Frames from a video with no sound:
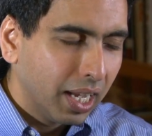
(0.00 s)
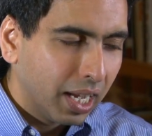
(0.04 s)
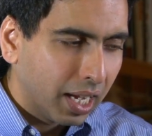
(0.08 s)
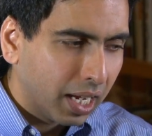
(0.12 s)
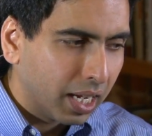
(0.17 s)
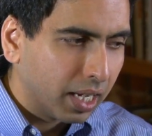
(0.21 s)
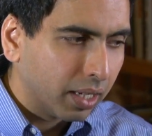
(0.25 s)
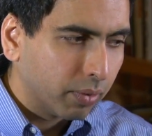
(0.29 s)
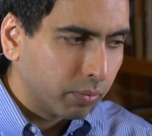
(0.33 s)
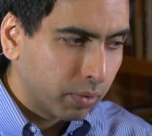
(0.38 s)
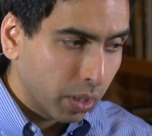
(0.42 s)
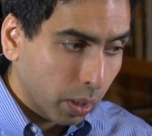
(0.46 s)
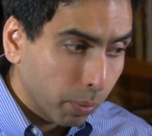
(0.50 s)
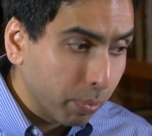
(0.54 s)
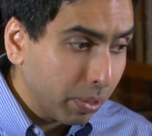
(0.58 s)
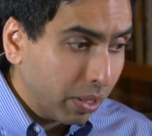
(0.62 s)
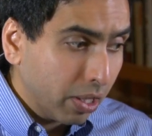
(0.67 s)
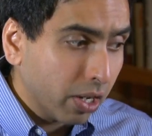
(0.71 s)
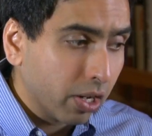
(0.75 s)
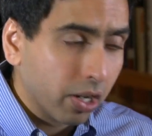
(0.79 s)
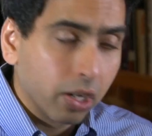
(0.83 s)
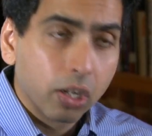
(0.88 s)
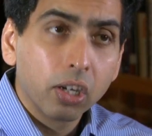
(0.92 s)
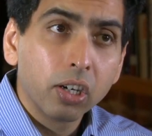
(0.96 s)
Uh, they'll be
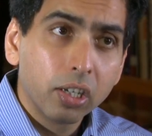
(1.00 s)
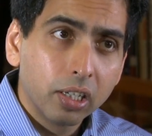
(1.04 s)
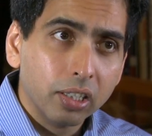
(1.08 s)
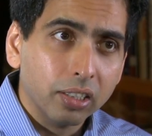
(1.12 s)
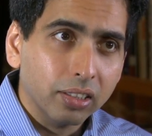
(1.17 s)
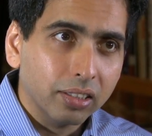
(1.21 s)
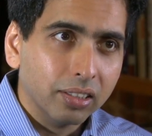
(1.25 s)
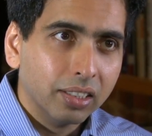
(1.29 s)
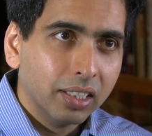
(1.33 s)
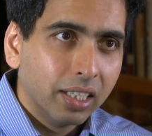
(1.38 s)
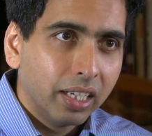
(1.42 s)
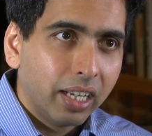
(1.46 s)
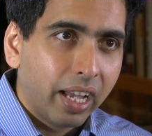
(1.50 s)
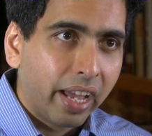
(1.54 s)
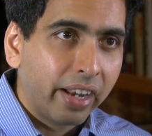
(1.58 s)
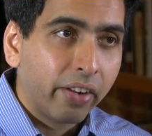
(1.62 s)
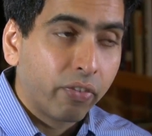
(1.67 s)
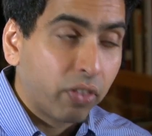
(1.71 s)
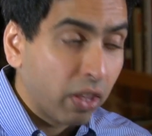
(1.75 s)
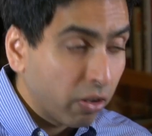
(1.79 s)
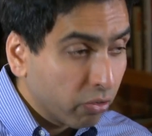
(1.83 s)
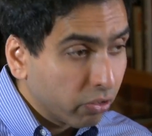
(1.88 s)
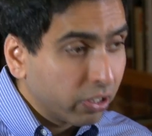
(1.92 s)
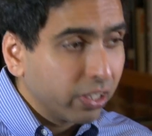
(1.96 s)
there to learn. And
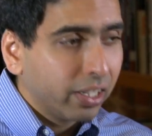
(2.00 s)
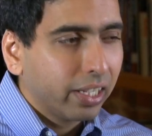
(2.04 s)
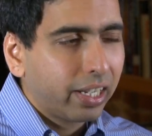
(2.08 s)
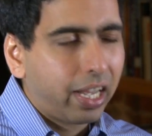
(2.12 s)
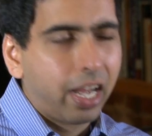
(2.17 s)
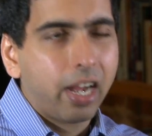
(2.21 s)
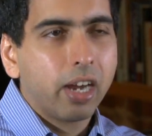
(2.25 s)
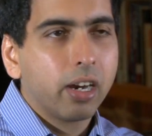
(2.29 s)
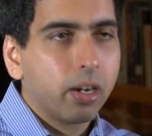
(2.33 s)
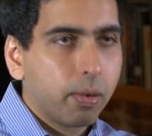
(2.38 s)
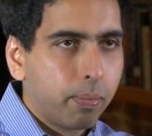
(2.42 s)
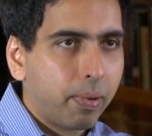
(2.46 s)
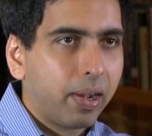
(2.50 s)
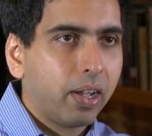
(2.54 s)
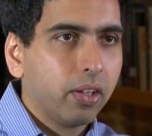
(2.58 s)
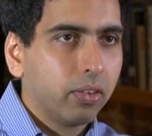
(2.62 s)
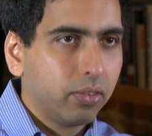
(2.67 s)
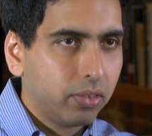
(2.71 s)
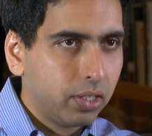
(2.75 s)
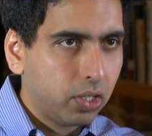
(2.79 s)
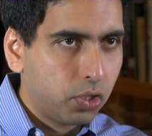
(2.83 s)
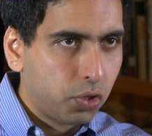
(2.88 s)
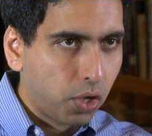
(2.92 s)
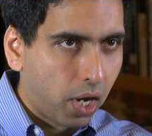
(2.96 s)
if they really care
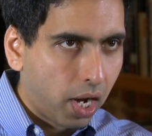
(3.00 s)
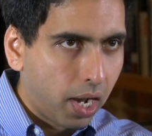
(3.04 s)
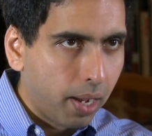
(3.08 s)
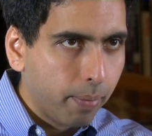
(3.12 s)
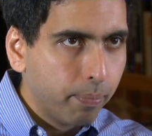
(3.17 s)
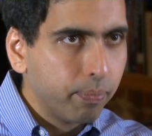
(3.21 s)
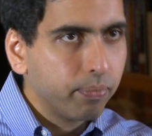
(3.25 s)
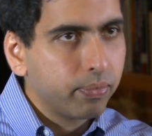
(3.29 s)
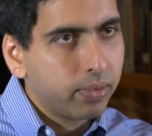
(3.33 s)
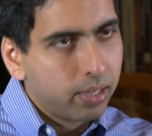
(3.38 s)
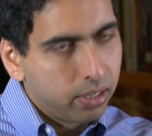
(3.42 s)
about the job,